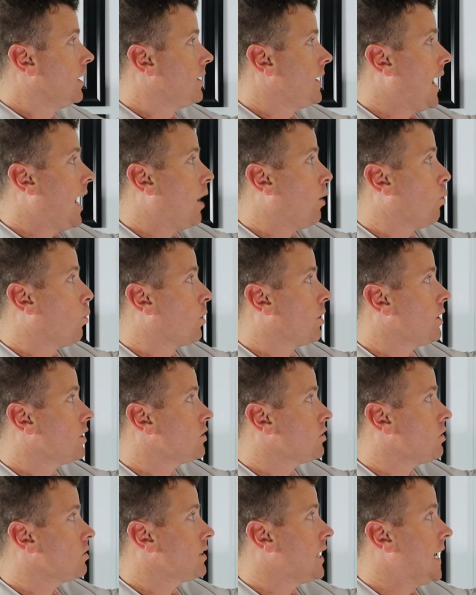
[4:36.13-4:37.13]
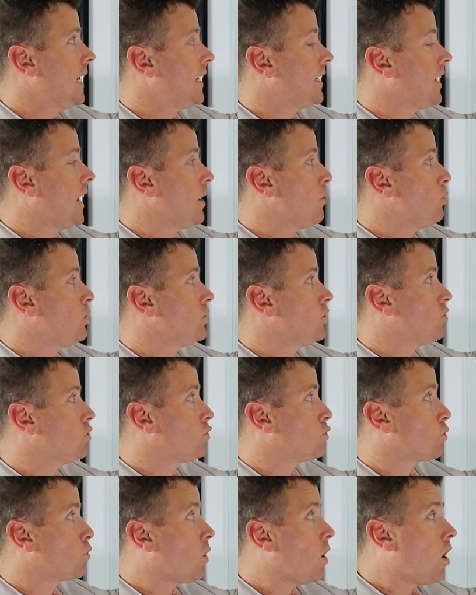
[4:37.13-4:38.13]
Now, we're going to start taking a
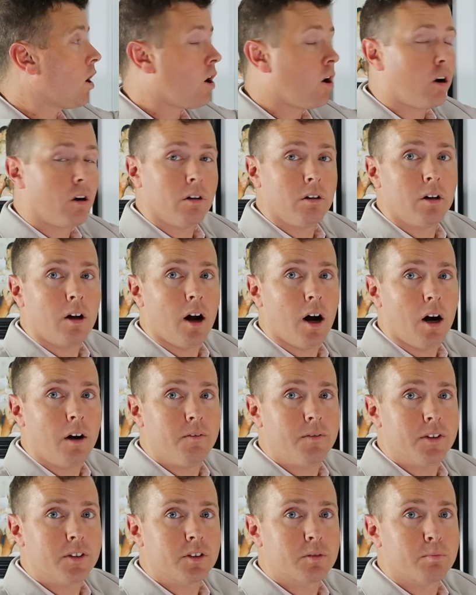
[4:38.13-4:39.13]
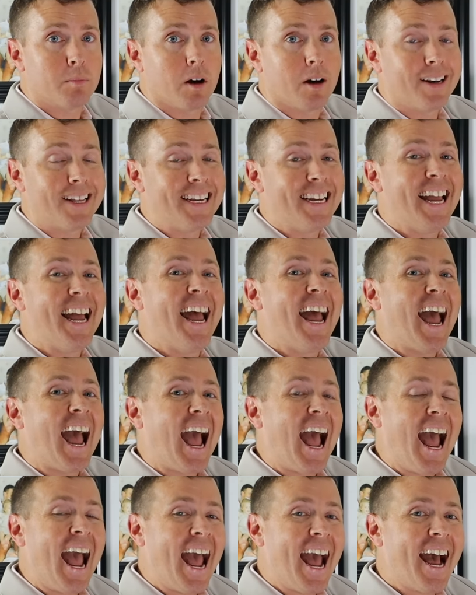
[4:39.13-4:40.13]
withdrawal of this money
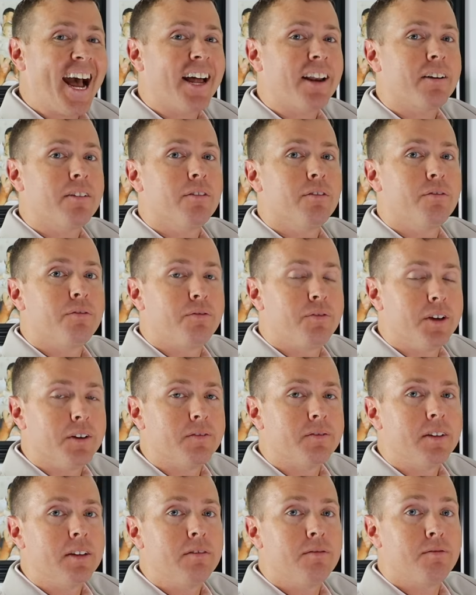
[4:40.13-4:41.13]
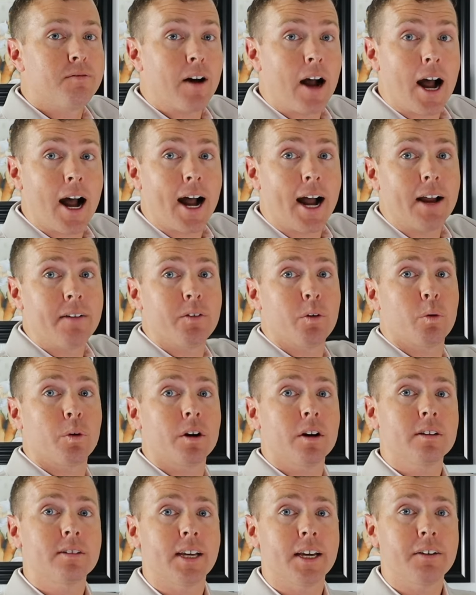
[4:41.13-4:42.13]
at 55, and we're
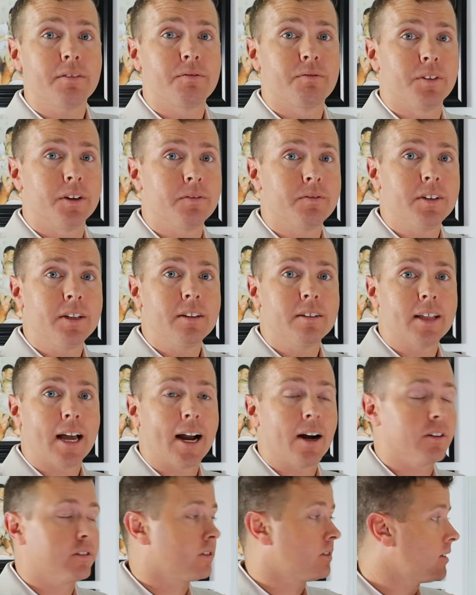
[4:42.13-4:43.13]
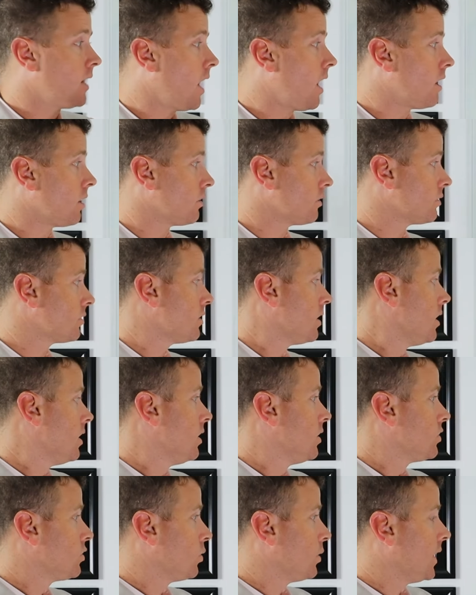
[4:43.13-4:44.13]
going to take $50,000.
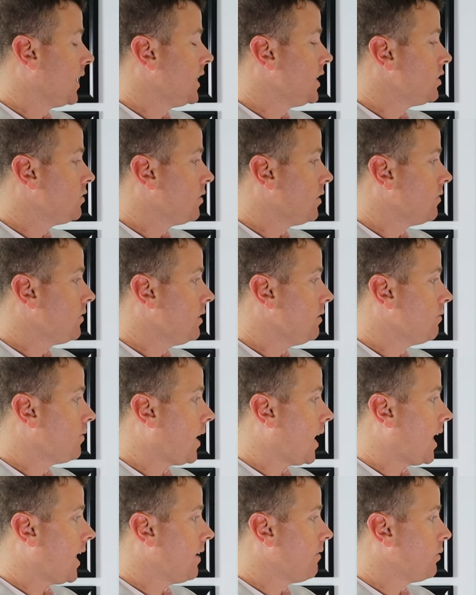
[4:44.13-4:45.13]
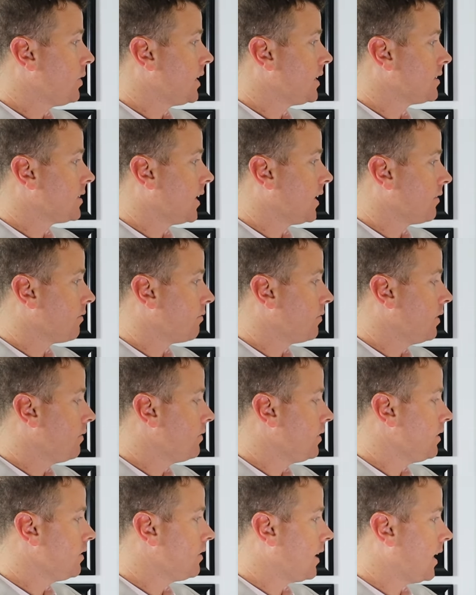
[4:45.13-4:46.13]
So at age 55, we can take
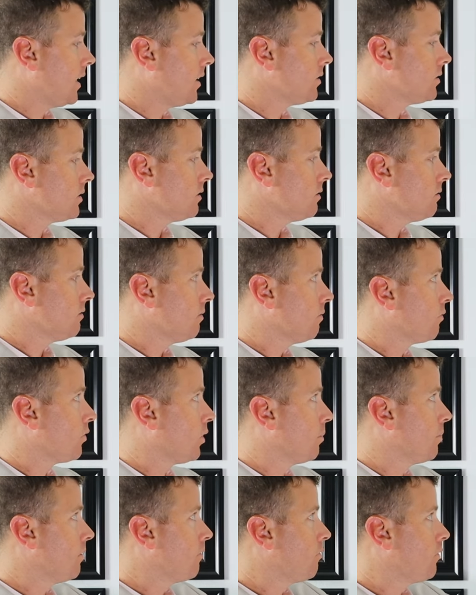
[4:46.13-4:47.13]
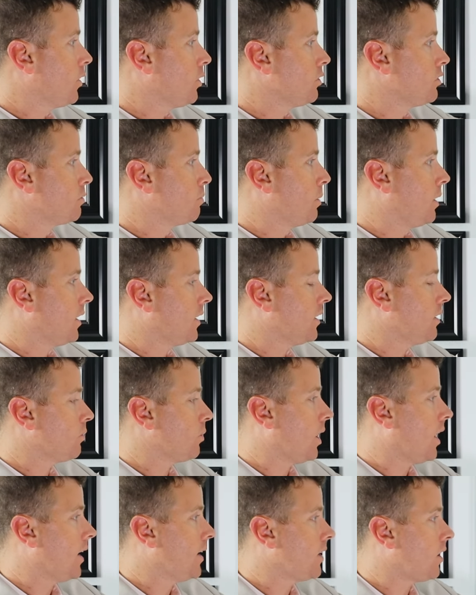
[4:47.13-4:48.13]
$50,000 from the first bucket,
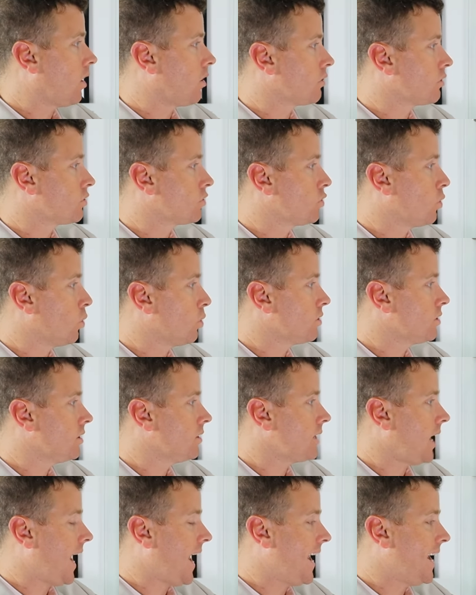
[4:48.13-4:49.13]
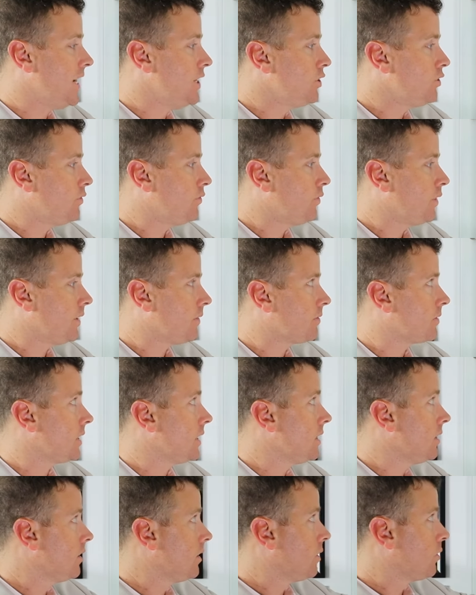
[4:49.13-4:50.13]
right? Our source is age
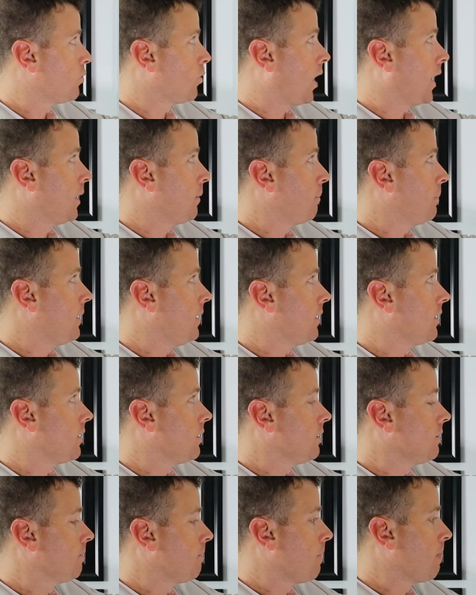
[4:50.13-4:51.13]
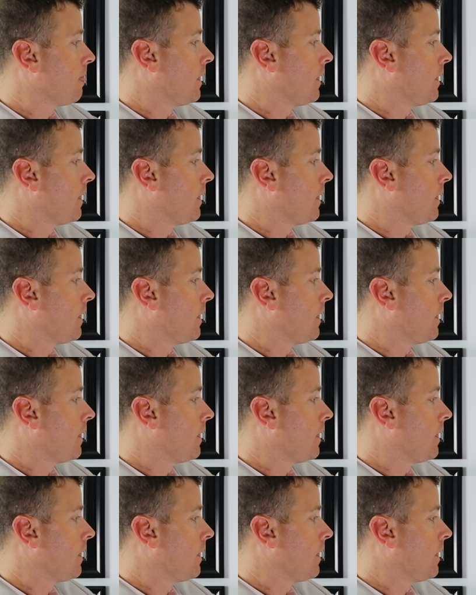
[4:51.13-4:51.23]
50, right up here.